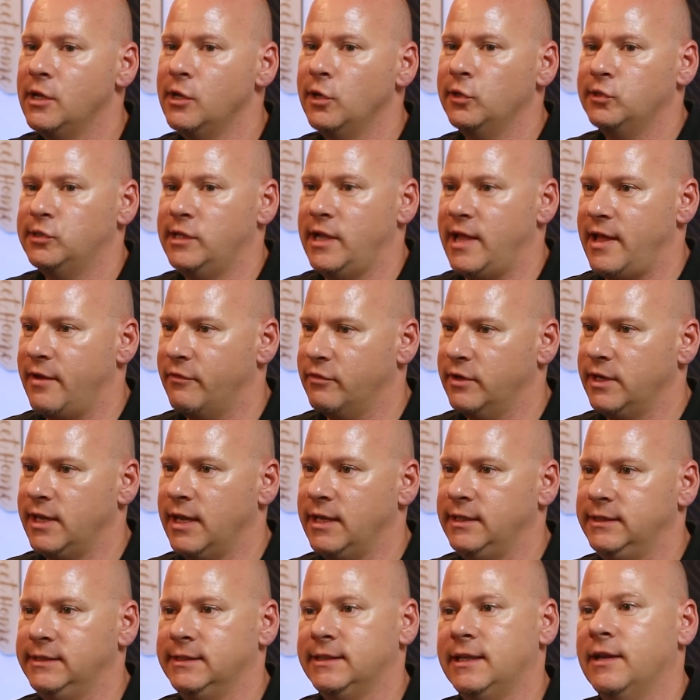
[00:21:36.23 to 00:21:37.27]
So every day
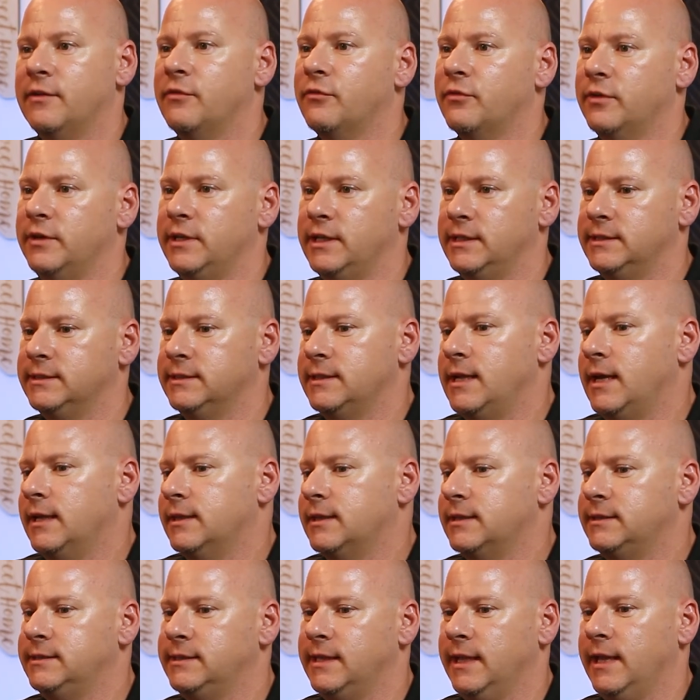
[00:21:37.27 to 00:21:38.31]
is different. It's not
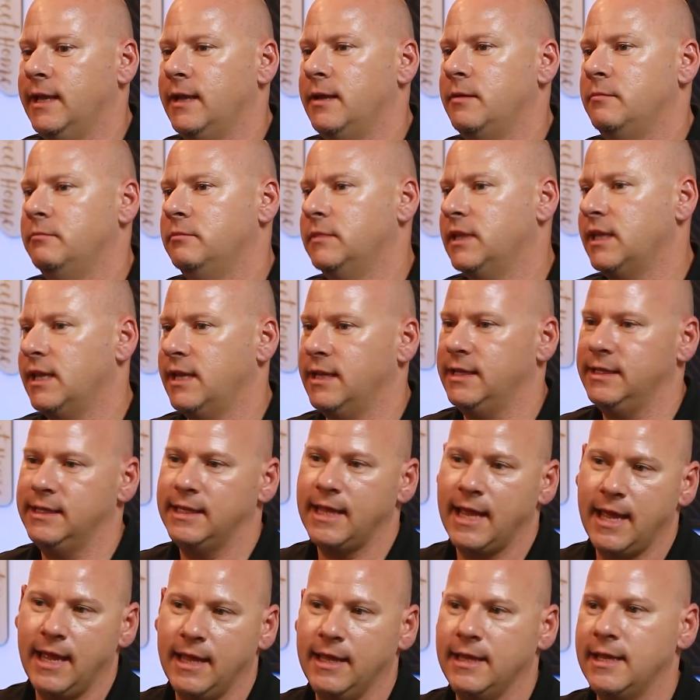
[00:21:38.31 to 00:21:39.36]
the same thing
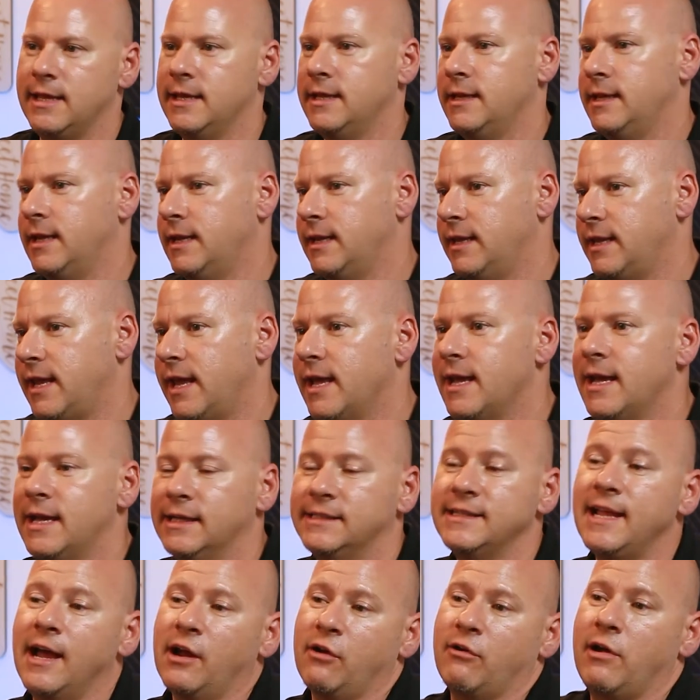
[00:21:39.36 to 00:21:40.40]
day in it. It's
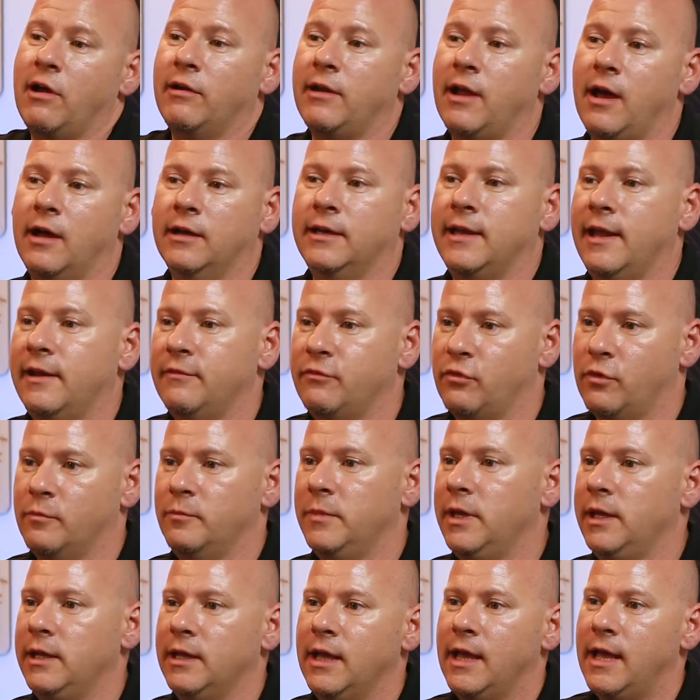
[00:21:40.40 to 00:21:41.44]
not Groundhog Day for
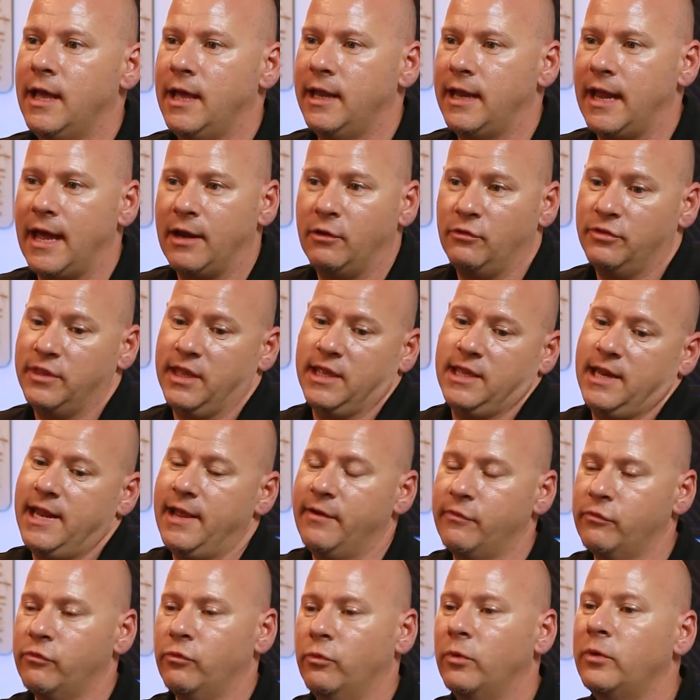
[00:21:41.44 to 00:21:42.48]
me, and yeah. I don't think it
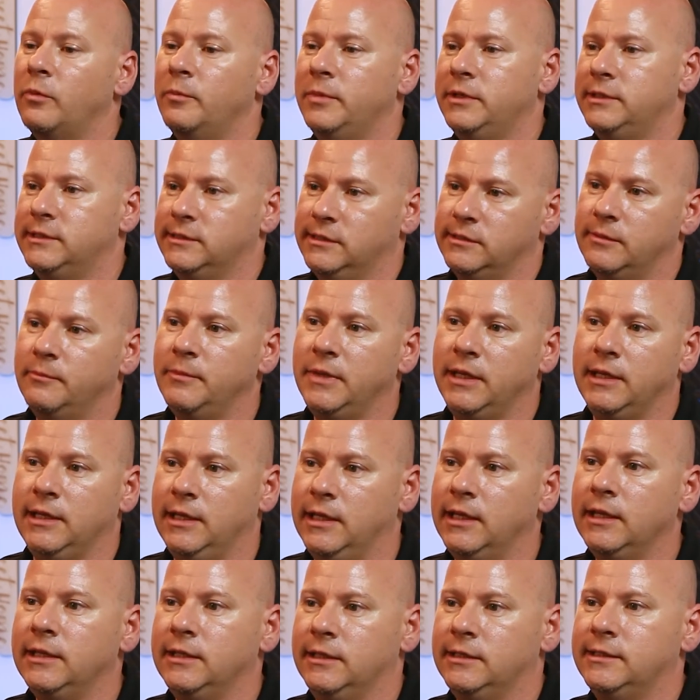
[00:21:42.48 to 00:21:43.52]
ever will be being
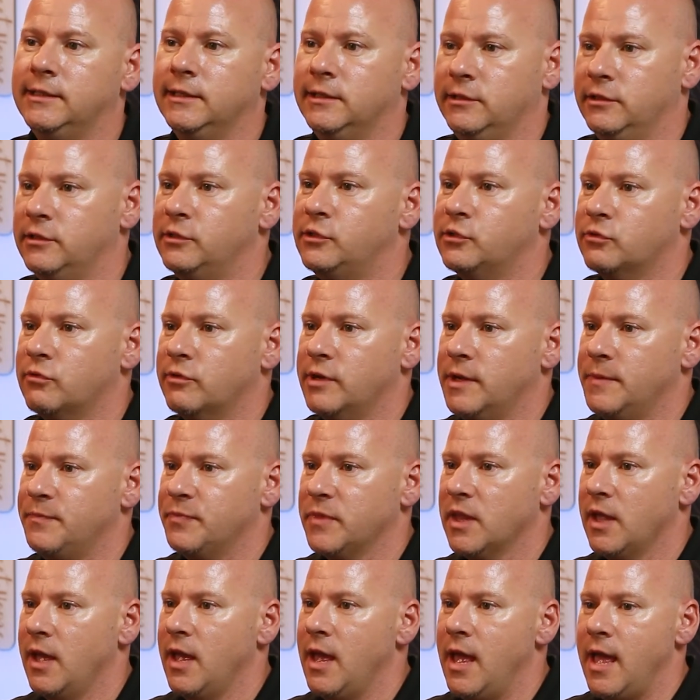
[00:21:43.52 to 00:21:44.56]
in this industry.
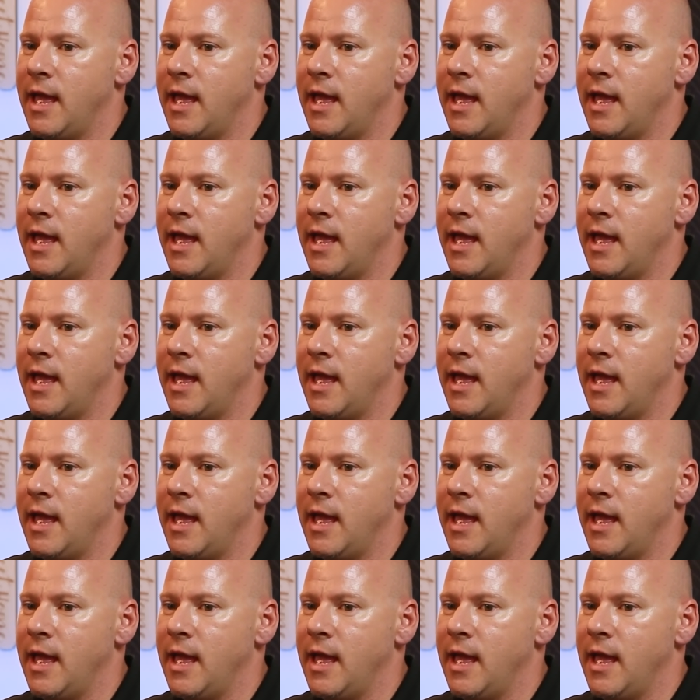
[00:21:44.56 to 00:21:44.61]
Yep.